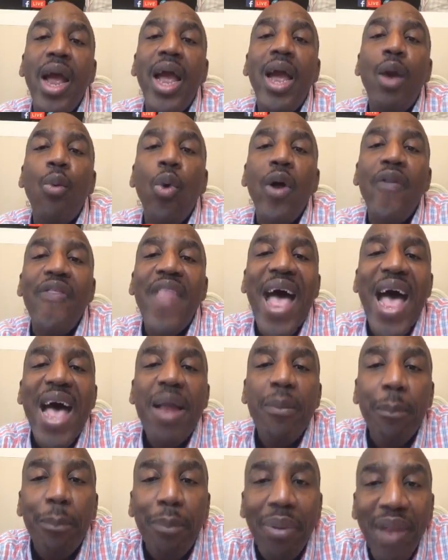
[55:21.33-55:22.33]
And when
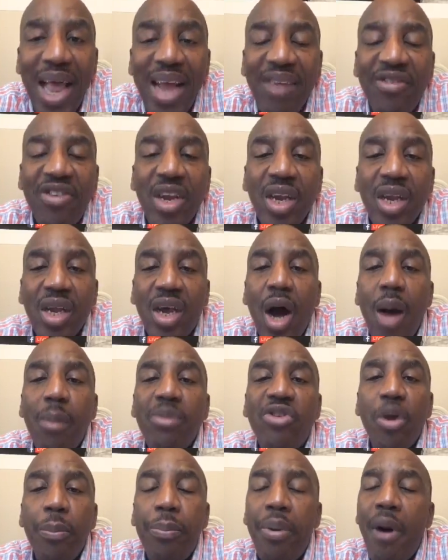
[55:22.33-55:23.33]
that blessing
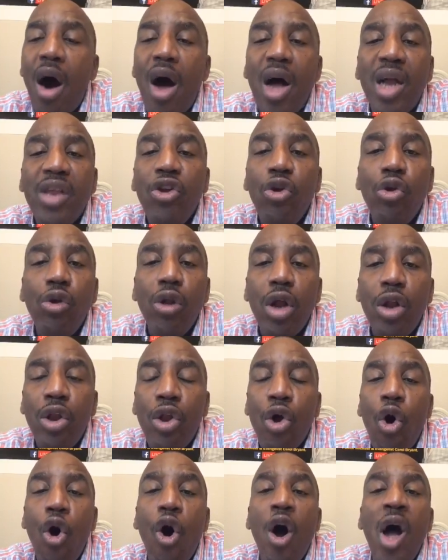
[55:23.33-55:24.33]
comes upon you,
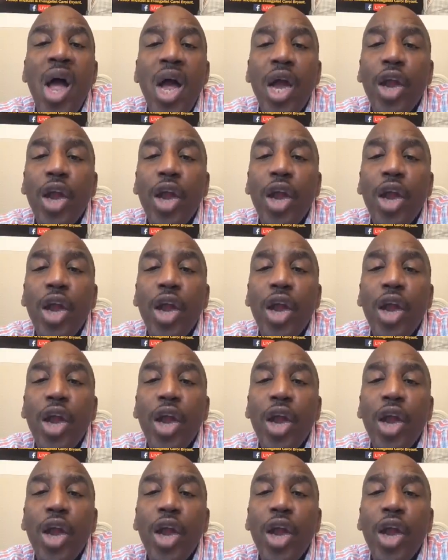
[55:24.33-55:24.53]
Lenore,